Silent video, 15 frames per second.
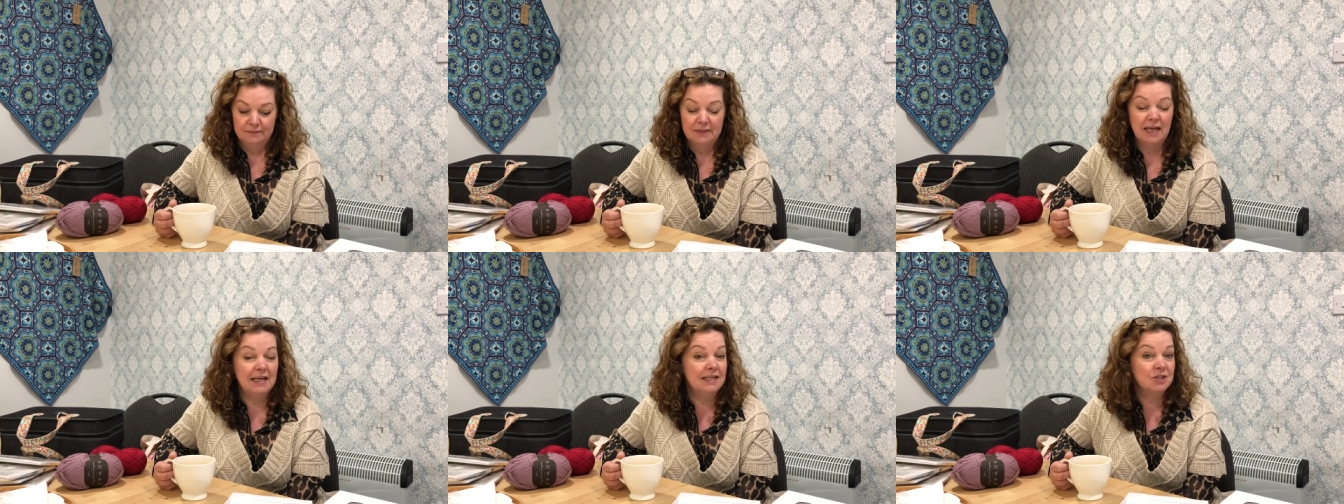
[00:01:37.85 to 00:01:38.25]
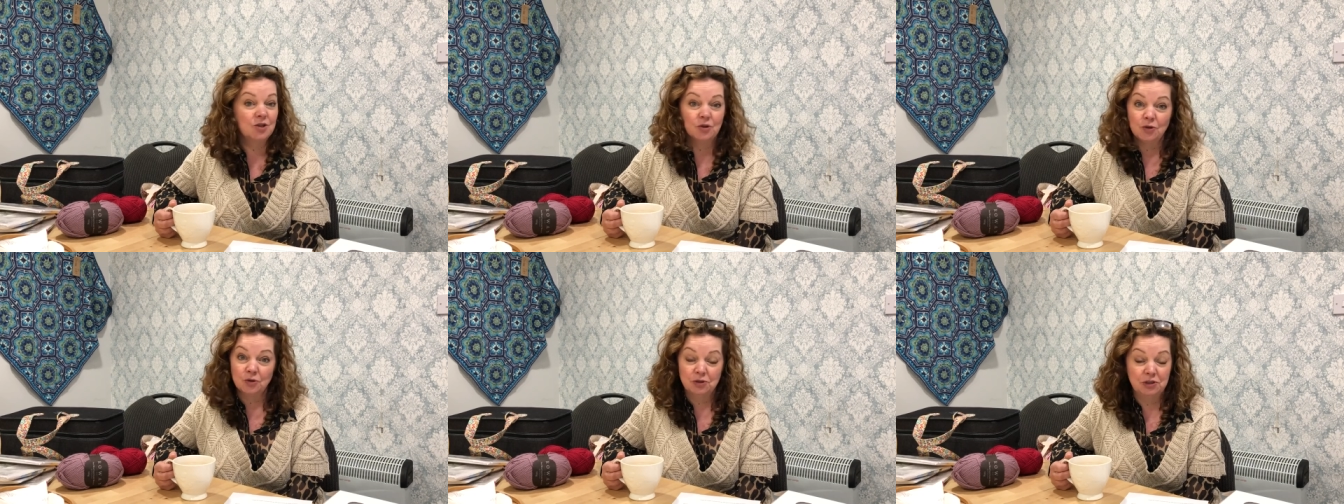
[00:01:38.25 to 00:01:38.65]
And it's
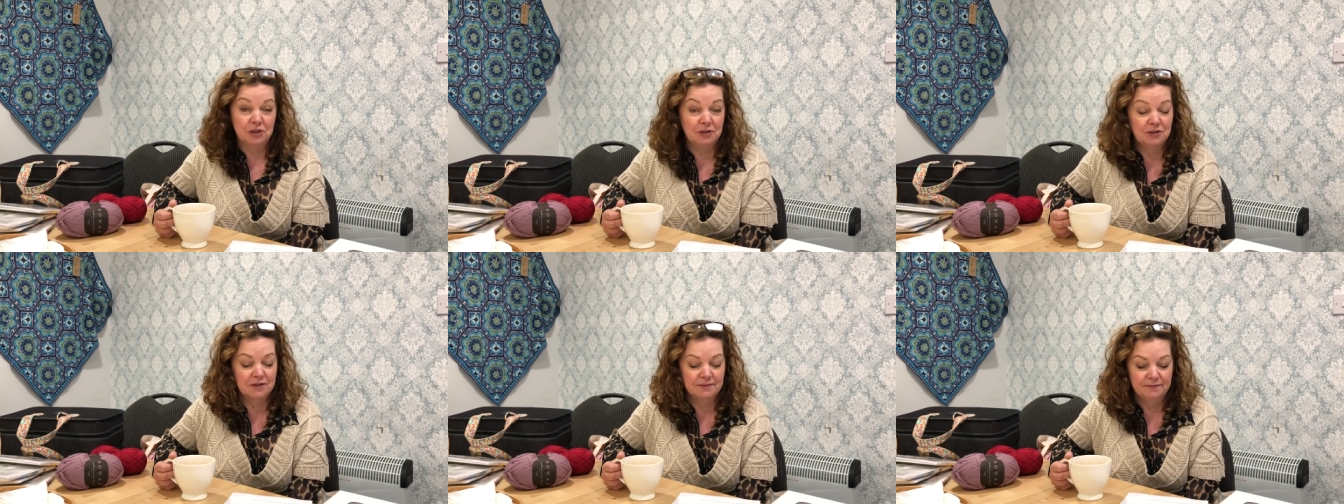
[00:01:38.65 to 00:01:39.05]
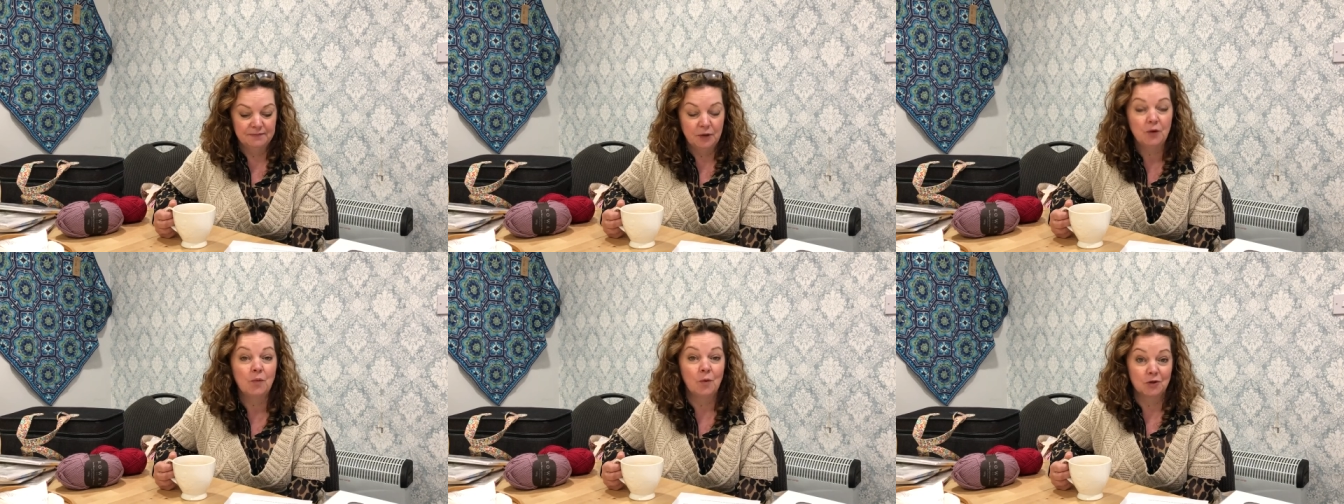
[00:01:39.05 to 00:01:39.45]
gorgeous,
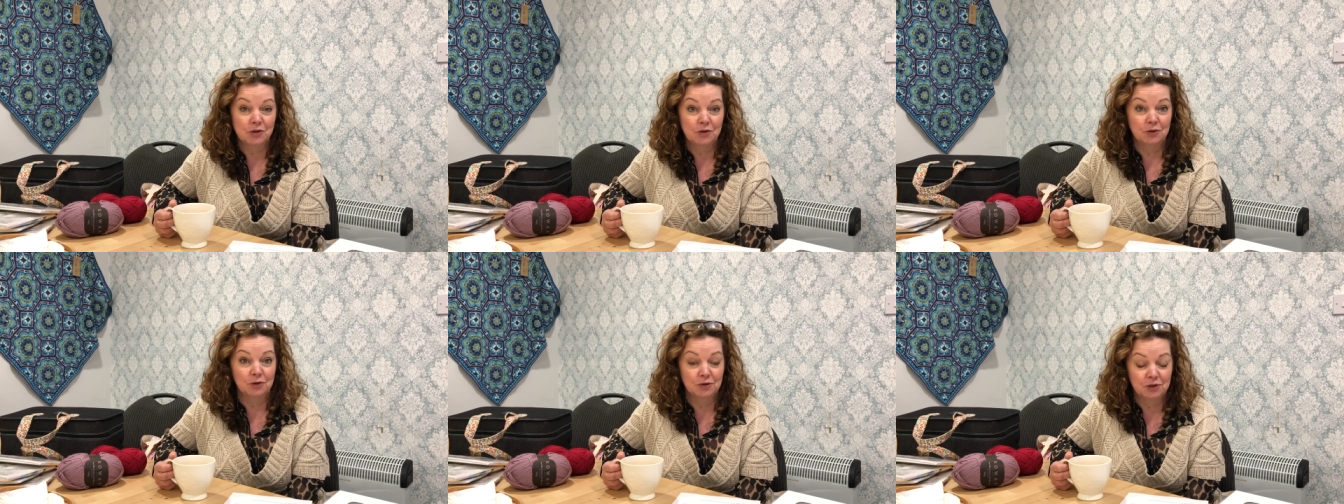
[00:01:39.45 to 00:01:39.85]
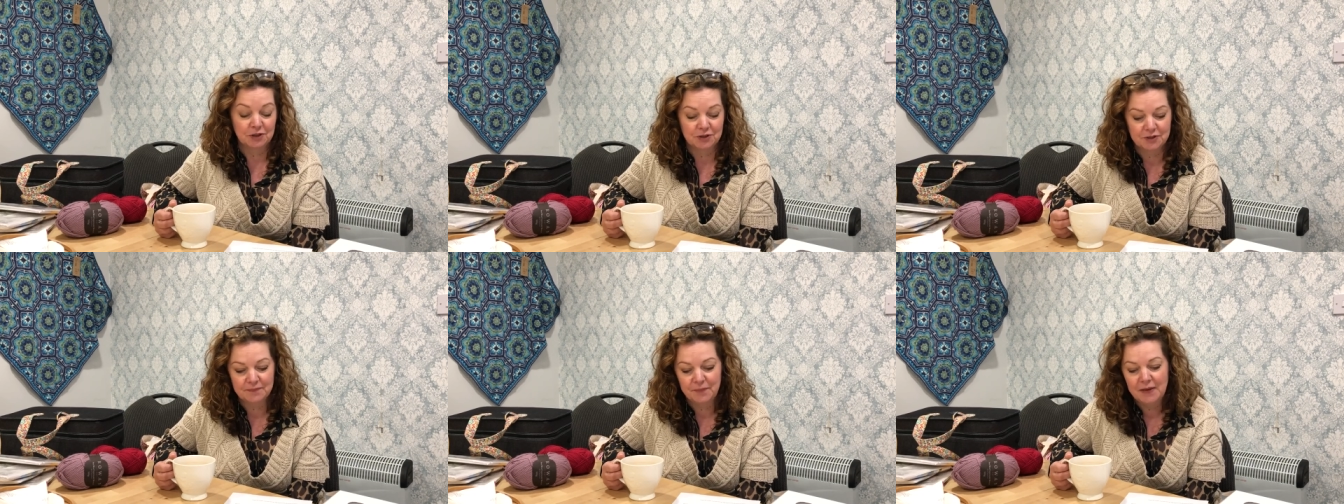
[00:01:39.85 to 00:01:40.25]
or it was
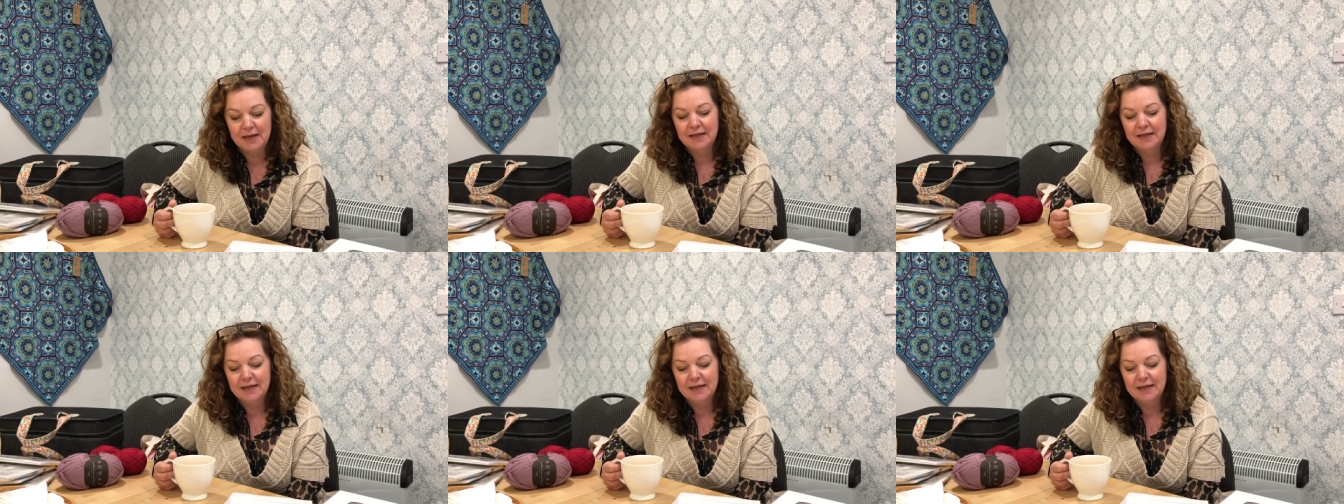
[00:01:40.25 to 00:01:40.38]
gorgeous.